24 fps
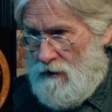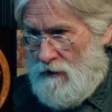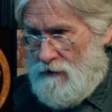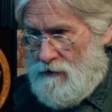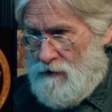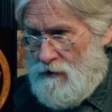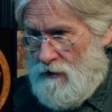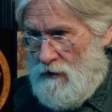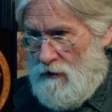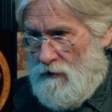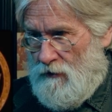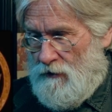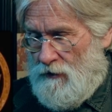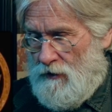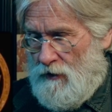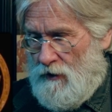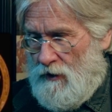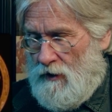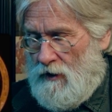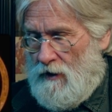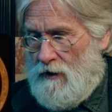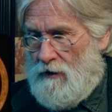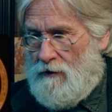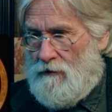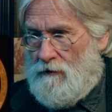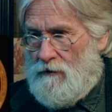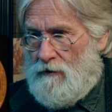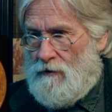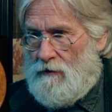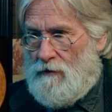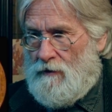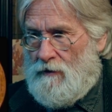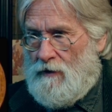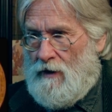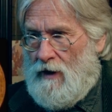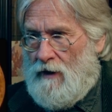So you're going to
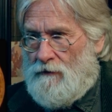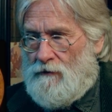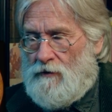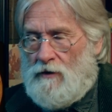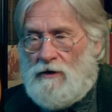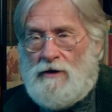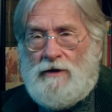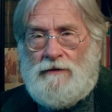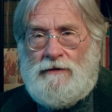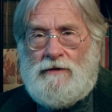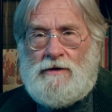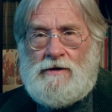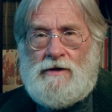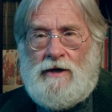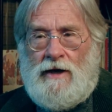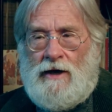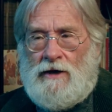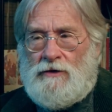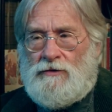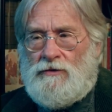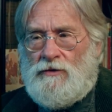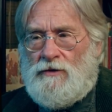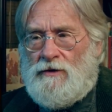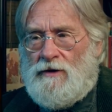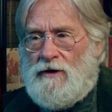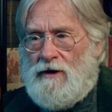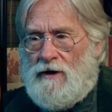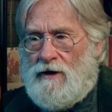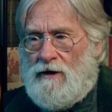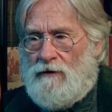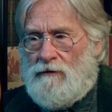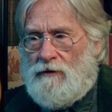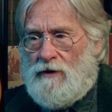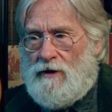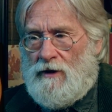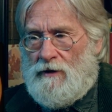have to look at these casually
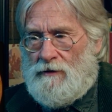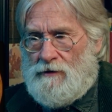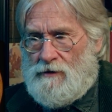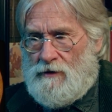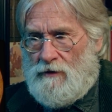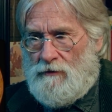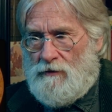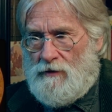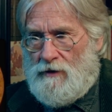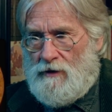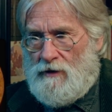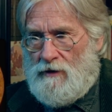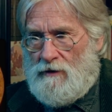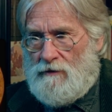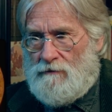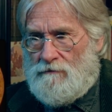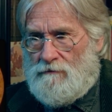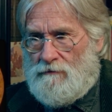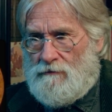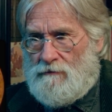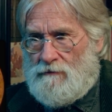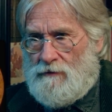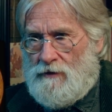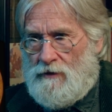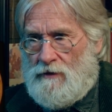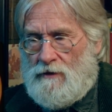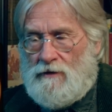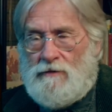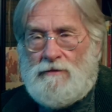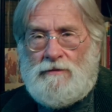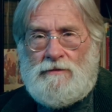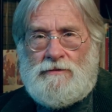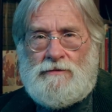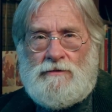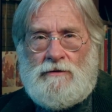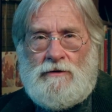anyway. I say with a you
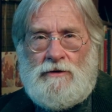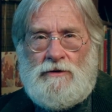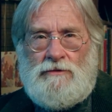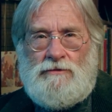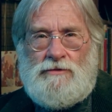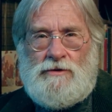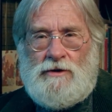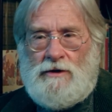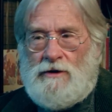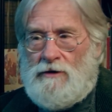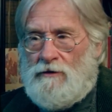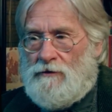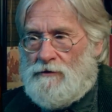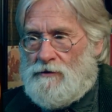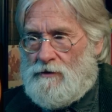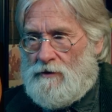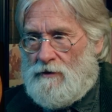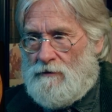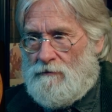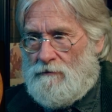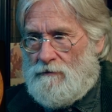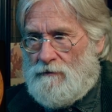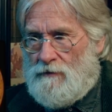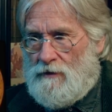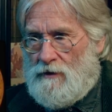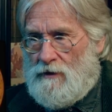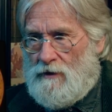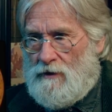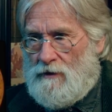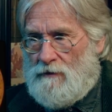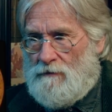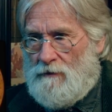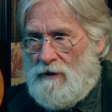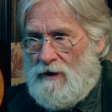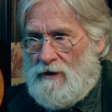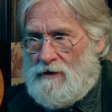know sort of loosey goosey
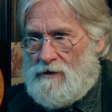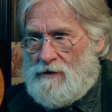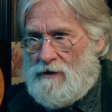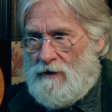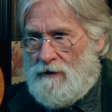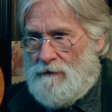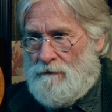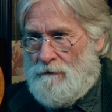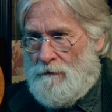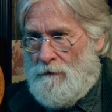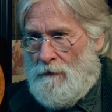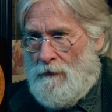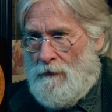uh, mindset,